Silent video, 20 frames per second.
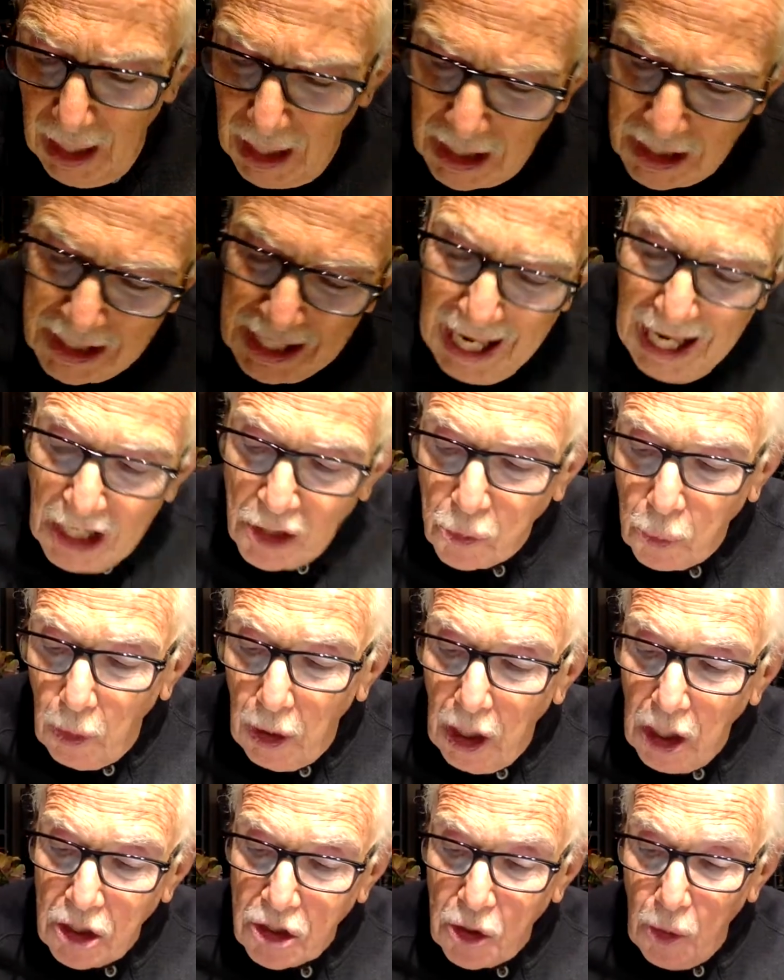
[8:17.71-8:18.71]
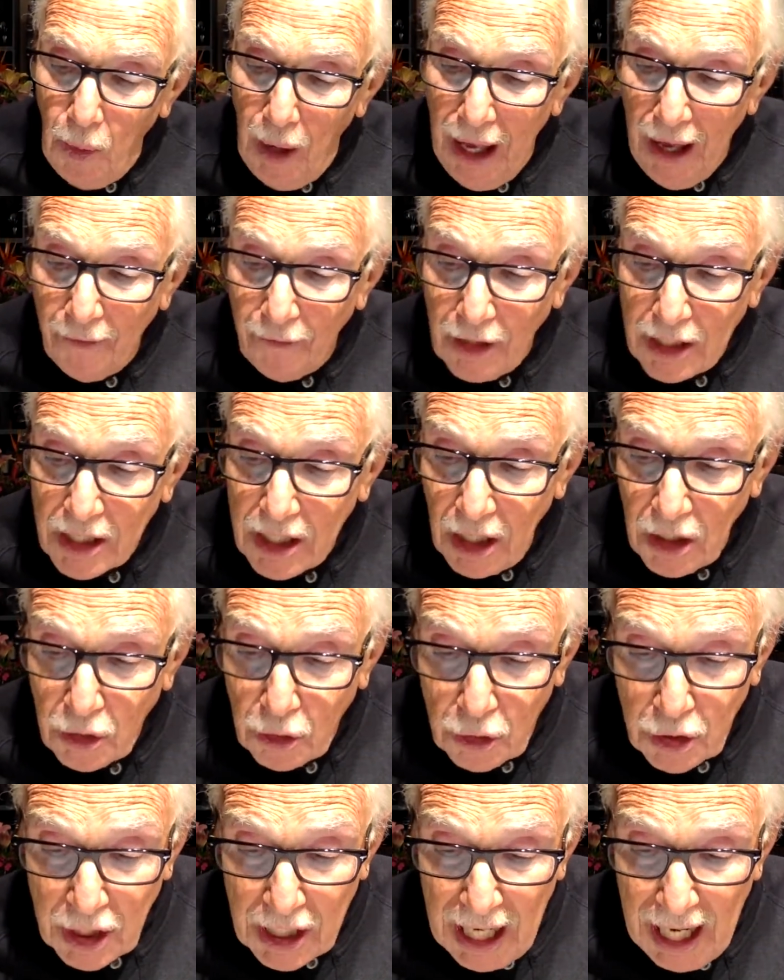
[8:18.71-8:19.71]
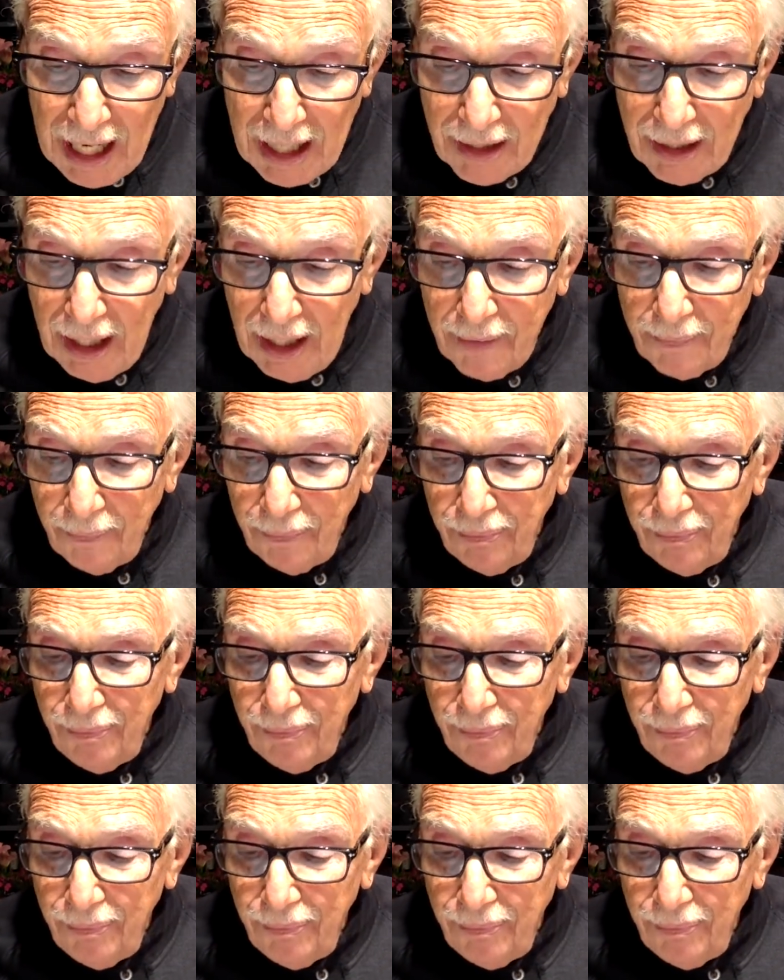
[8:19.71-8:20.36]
Sachs would also have us understand that